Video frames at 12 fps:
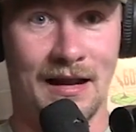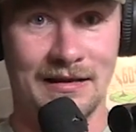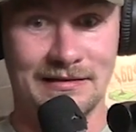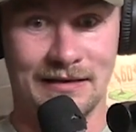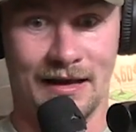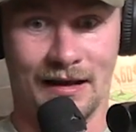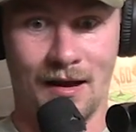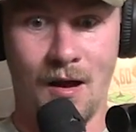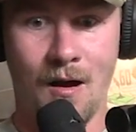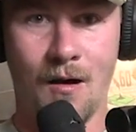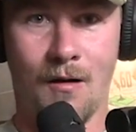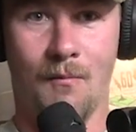And he's like,
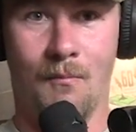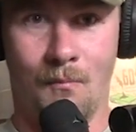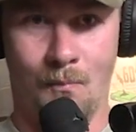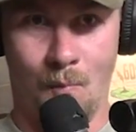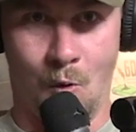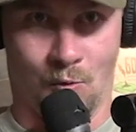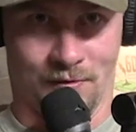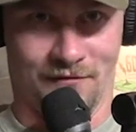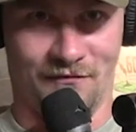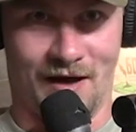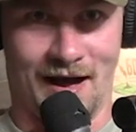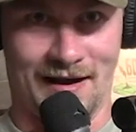
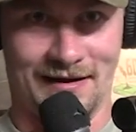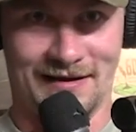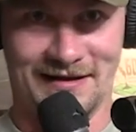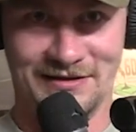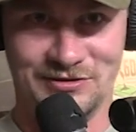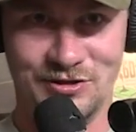mortified.